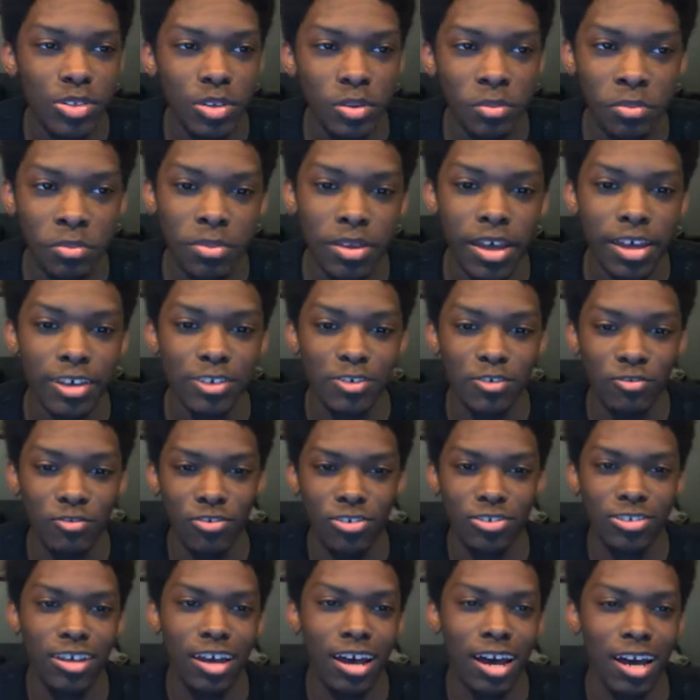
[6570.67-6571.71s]
some master
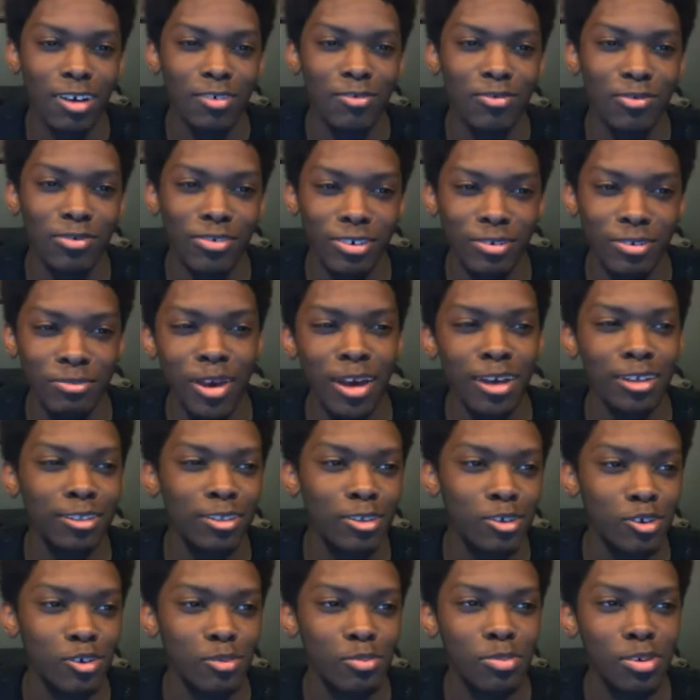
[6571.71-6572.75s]
photography back
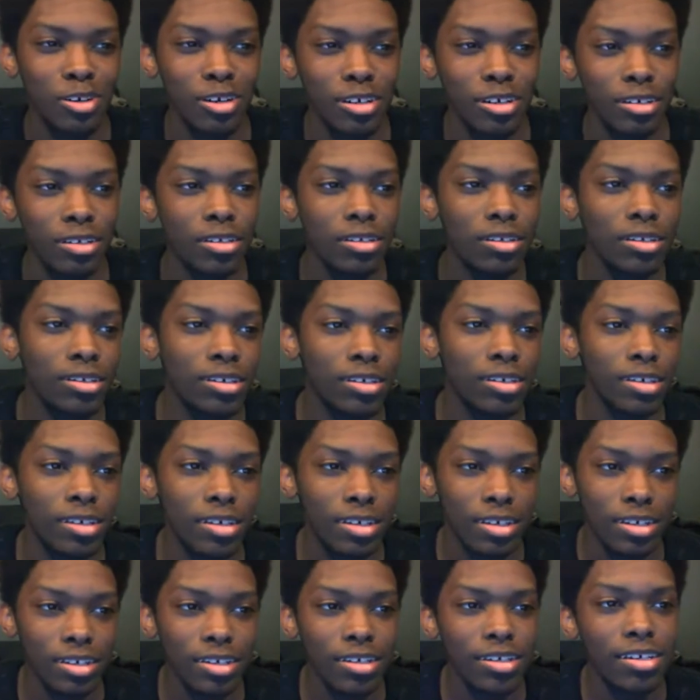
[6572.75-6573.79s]
there, but
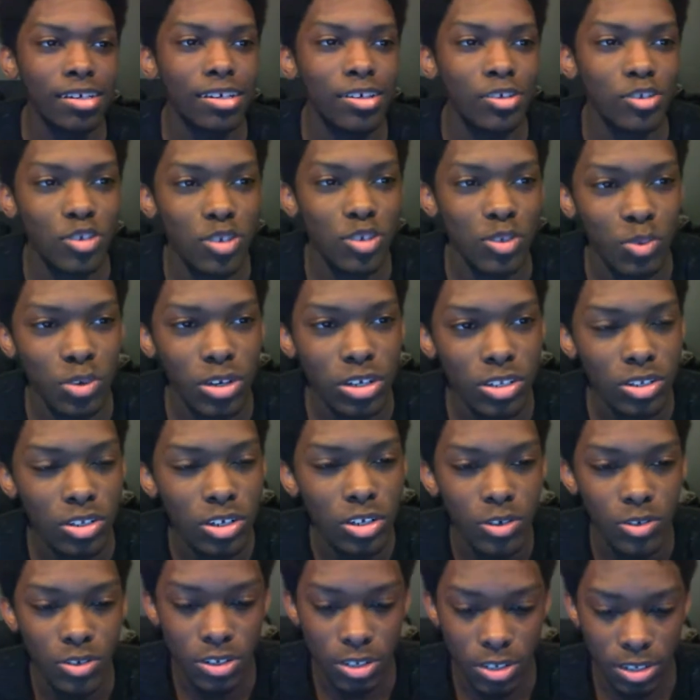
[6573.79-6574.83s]
I'll just wait
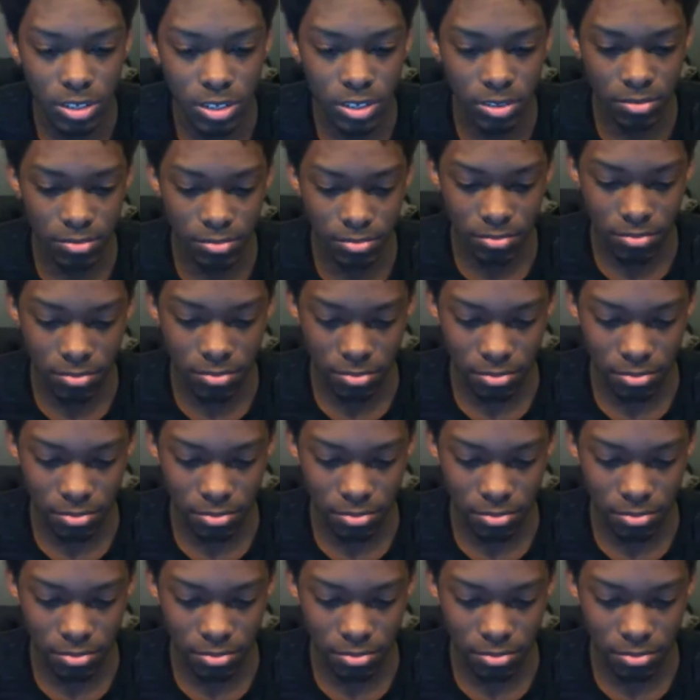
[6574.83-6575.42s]
till you're done.